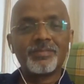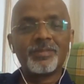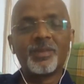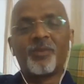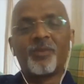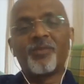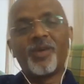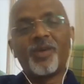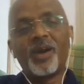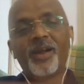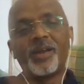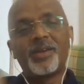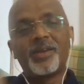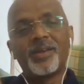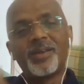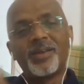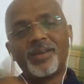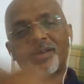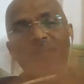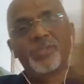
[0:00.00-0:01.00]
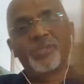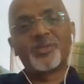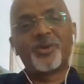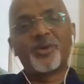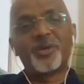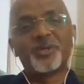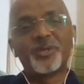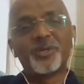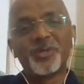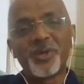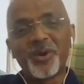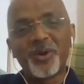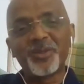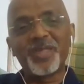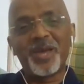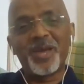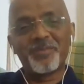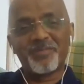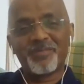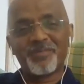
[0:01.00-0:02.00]
The world is going to know
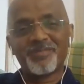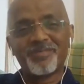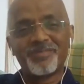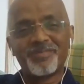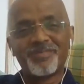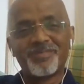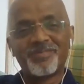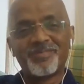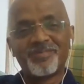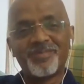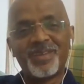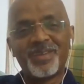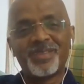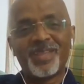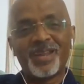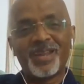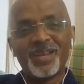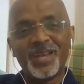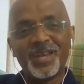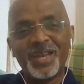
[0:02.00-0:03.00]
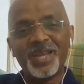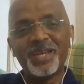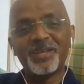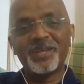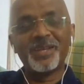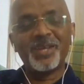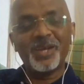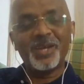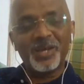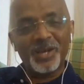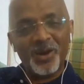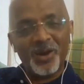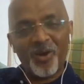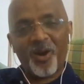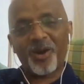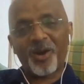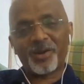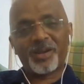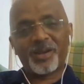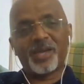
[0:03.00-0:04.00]
them when they lead
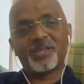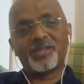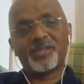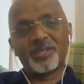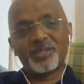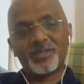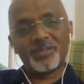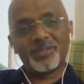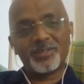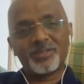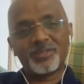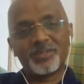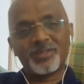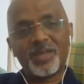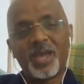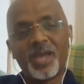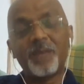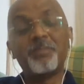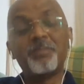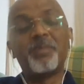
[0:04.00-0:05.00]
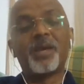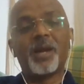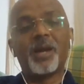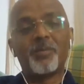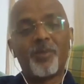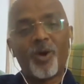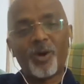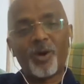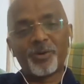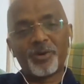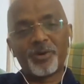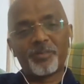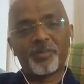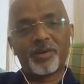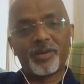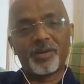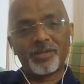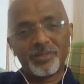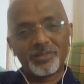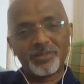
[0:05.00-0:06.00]
organizations and become
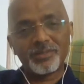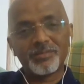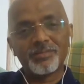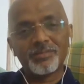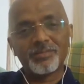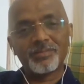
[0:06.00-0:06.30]
entrepreneurs.